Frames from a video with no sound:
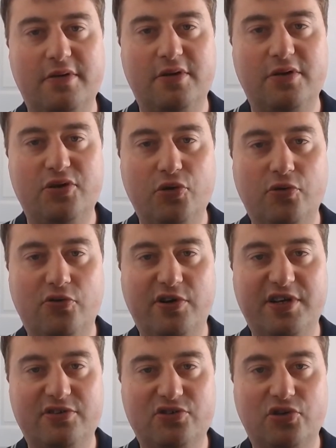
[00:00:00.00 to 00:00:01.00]
You are
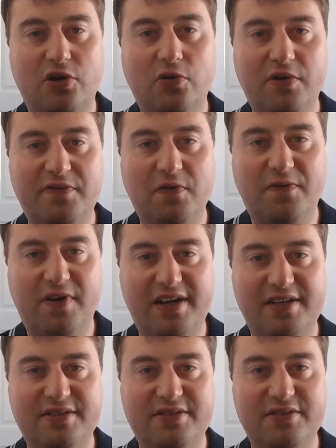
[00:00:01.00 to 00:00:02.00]
in control of your
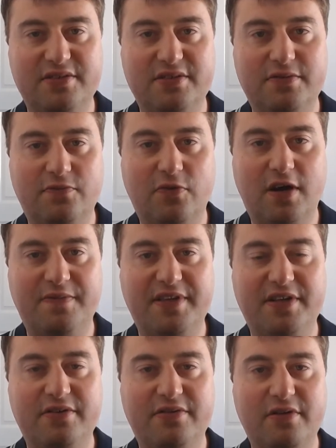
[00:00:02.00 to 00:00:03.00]
finances rather
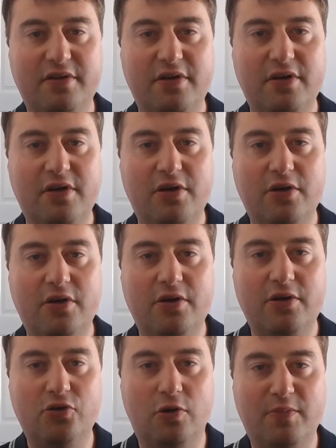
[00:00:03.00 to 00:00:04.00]
than
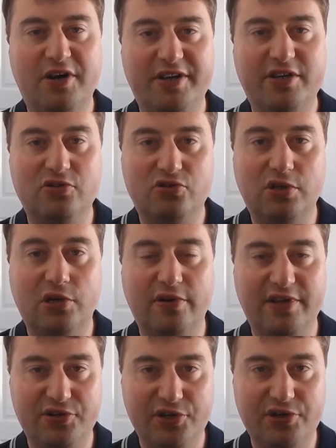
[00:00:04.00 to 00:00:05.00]
your money
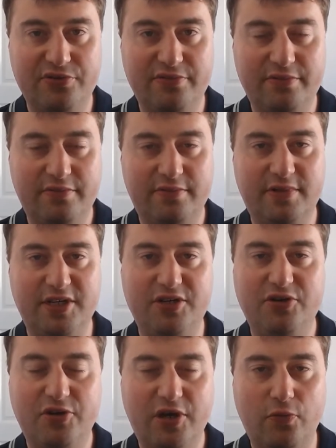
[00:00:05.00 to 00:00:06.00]
controlling you.
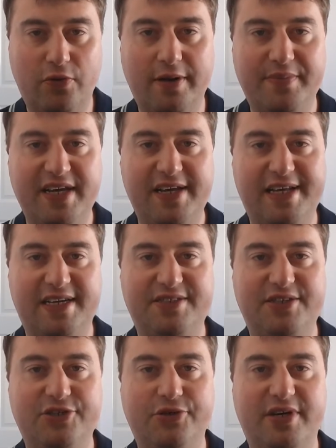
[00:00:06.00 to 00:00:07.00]
You don't want to be in that
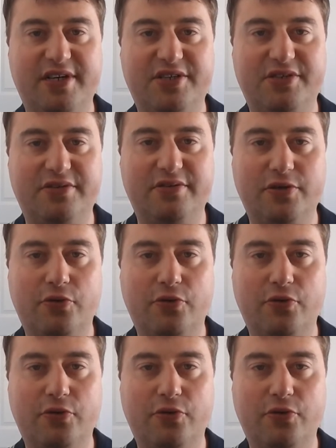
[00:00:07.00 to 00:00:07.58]
situation.